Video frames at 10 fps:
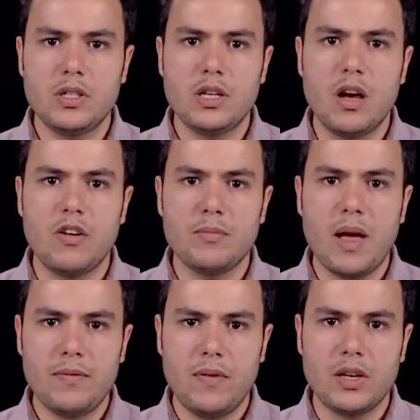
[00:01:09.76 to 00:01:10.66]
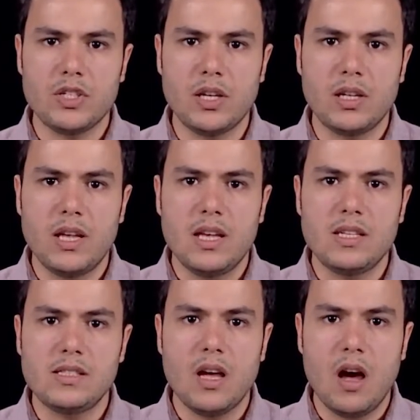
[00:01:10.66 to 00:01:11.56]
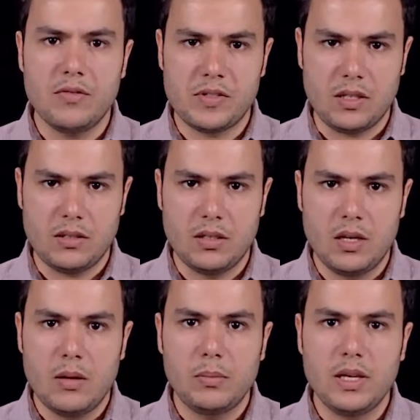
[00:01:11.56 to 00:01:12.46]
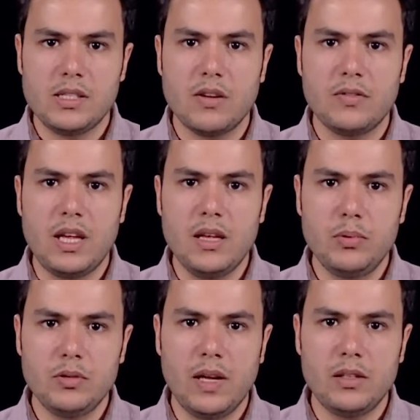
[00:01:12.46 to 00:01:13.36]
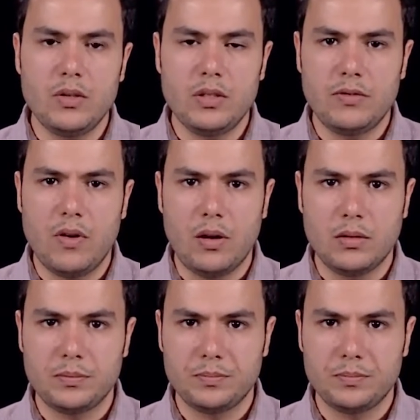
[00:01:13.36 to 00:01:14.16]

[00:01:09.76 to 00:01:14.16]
key of map function is the offset, place of the input value in the file.